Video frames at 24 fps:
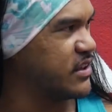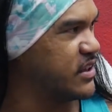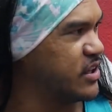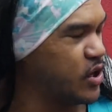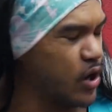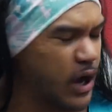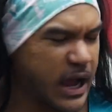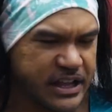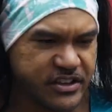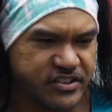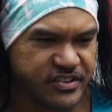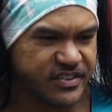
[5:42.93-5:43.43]
You
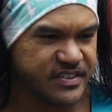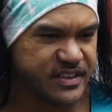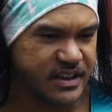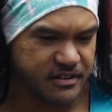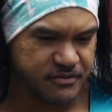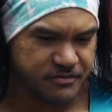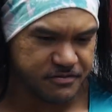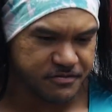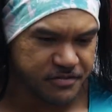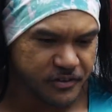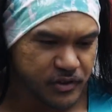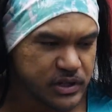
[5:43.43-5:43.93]
know, I just
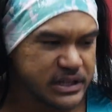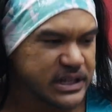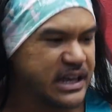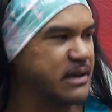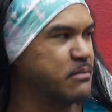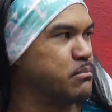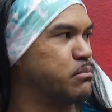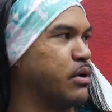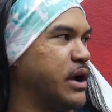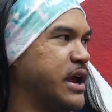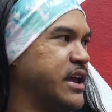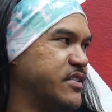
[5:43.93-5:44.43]
didn't fully
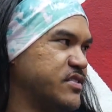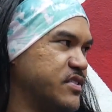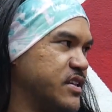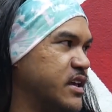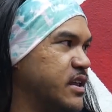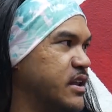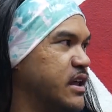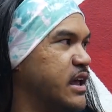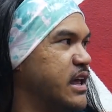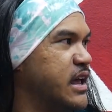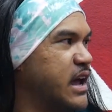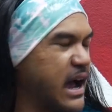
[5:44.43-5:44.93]
embrace
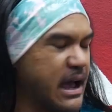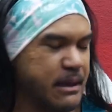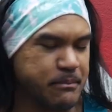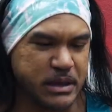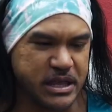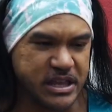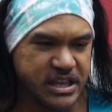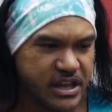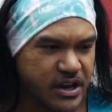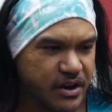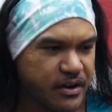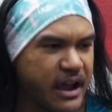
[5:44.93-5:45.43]
it. I
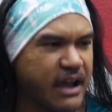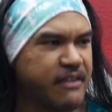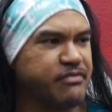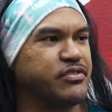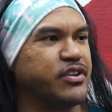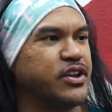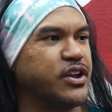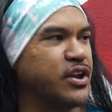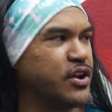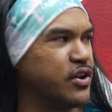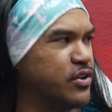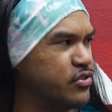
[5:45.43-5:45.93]
mean, year
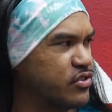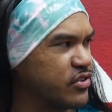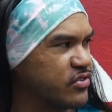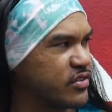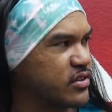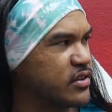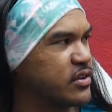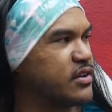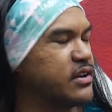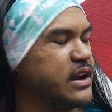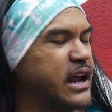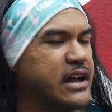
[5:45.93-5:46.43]
after year, you just
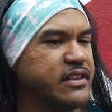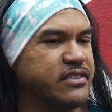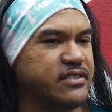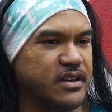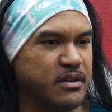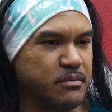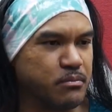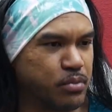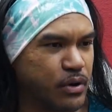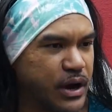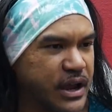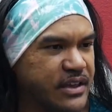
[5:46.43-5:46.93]
learn how to
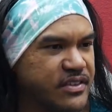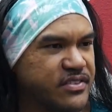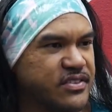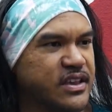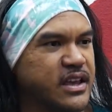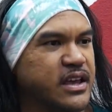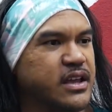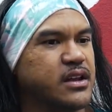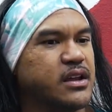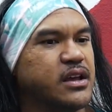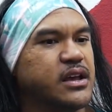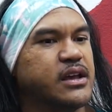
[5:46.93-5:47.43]
embrace
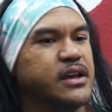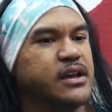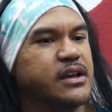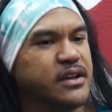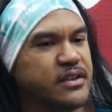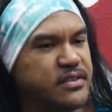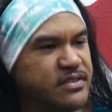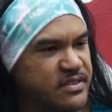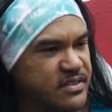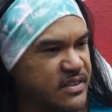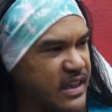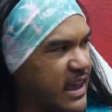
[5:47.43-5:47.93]
it,
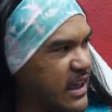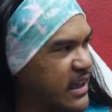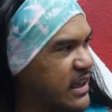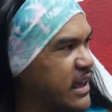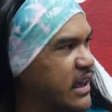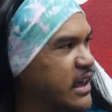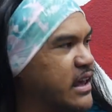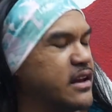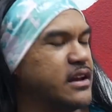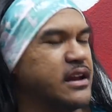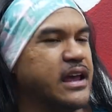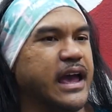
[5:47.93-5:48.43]
take
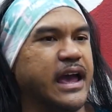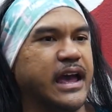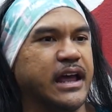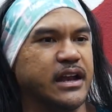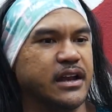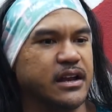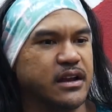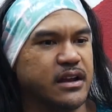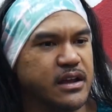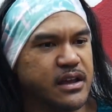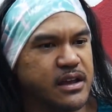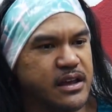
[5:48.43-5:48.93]
it,
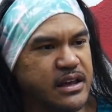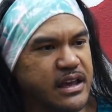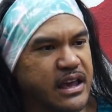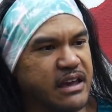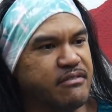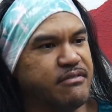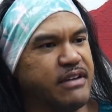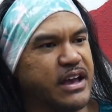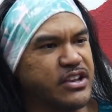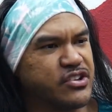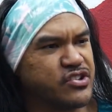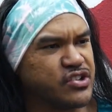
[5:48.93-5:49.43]
and
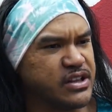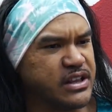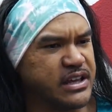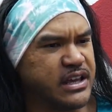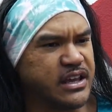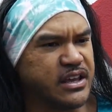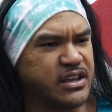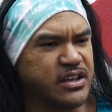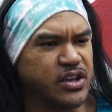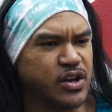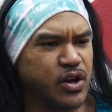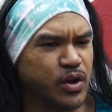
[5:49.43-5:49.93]
eventually,
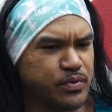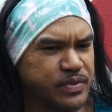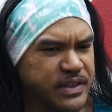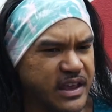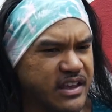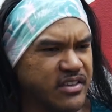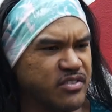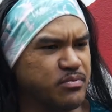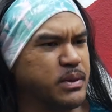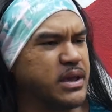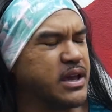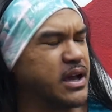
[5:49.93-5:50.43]
you know,
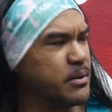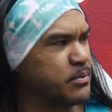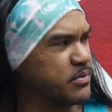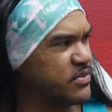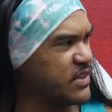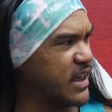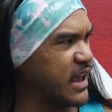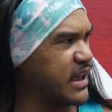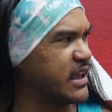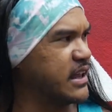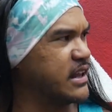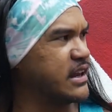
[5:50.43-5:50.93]
things become
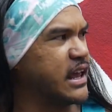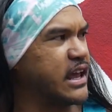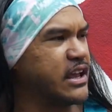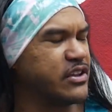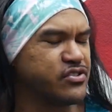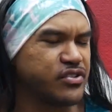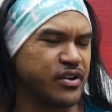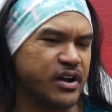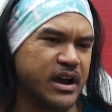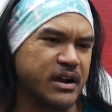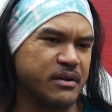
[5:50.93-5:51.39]
second nature.